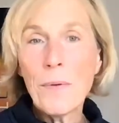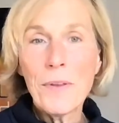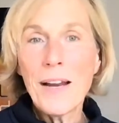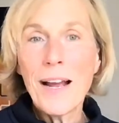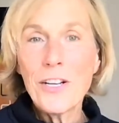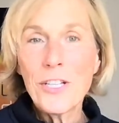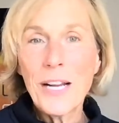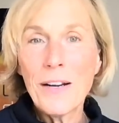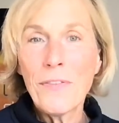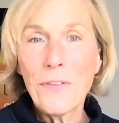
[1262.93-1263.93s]
with an eye
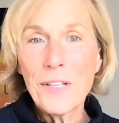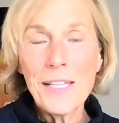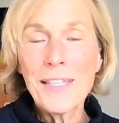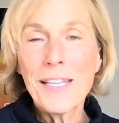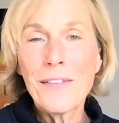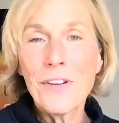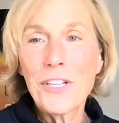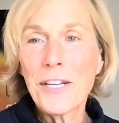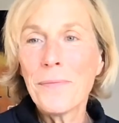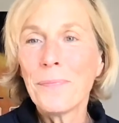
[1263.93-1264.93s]
chart for distance
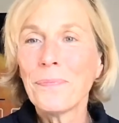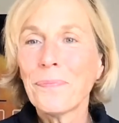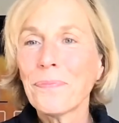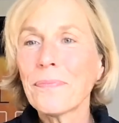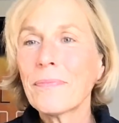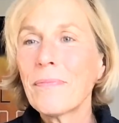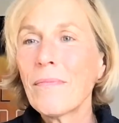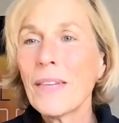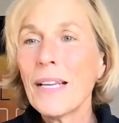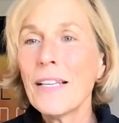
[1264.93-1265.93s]
vision.
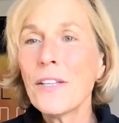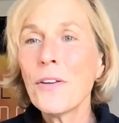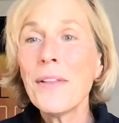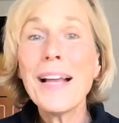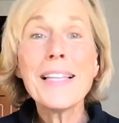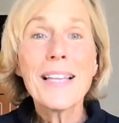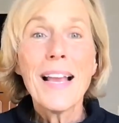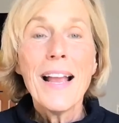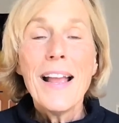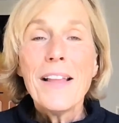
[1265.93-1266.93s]
So that's
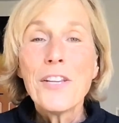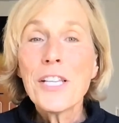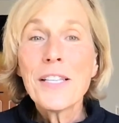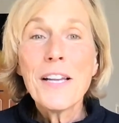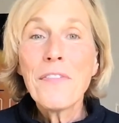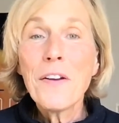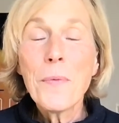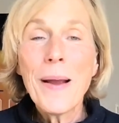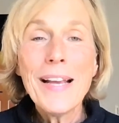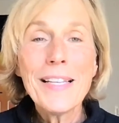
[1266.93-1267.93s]
just
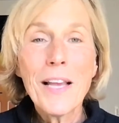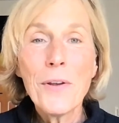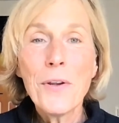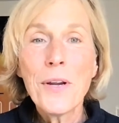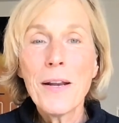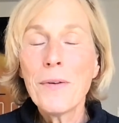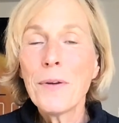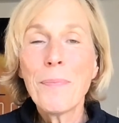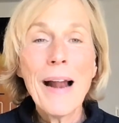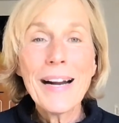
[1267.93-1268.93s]
different ways how you
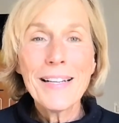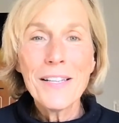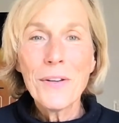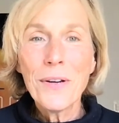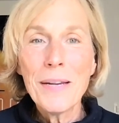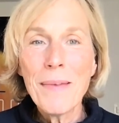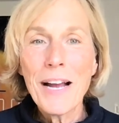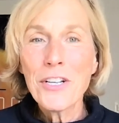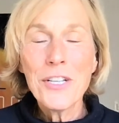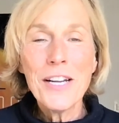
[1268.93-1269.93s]
can practice your
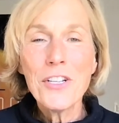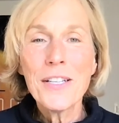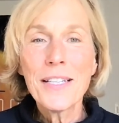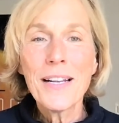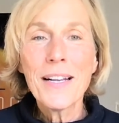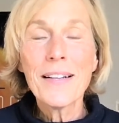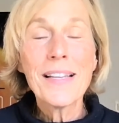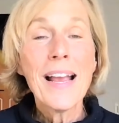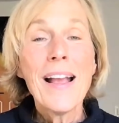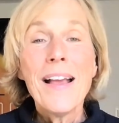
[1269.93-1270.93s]
imagination skills.
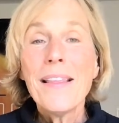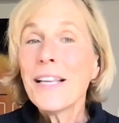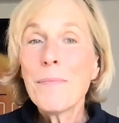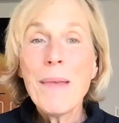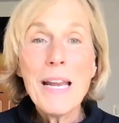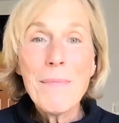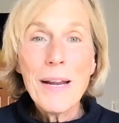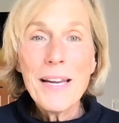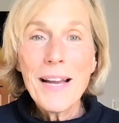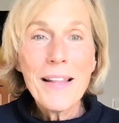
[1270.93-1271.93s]
There's
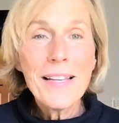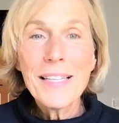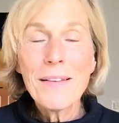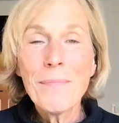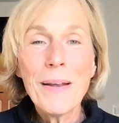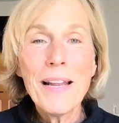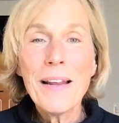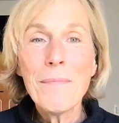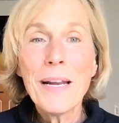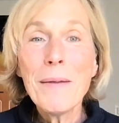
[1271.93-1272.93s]
many
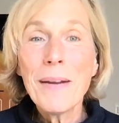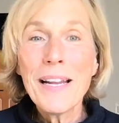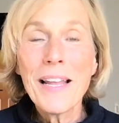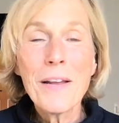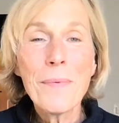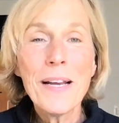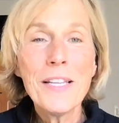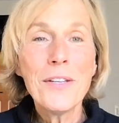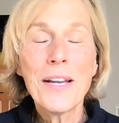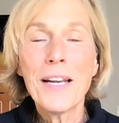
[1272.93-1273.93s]
other
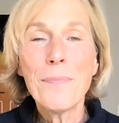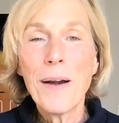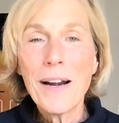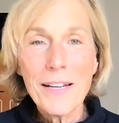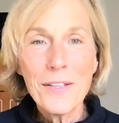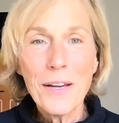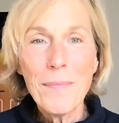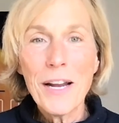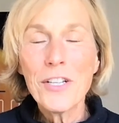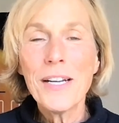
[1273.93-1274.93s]
ways you can practice your
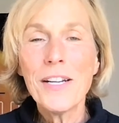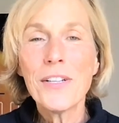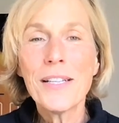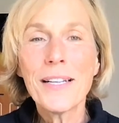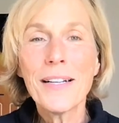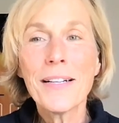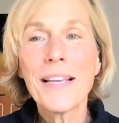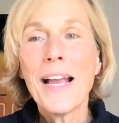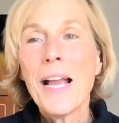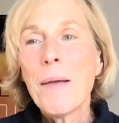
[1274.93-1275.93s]
imagination skills,
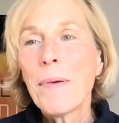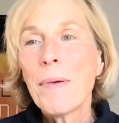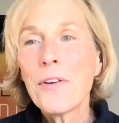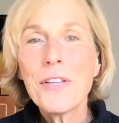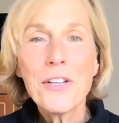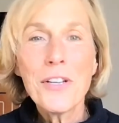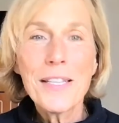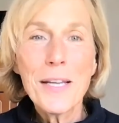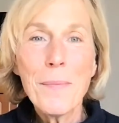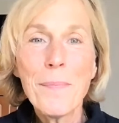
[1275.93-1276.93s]
but those are
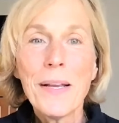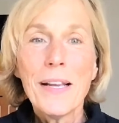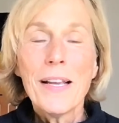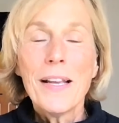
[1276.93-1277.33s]
just some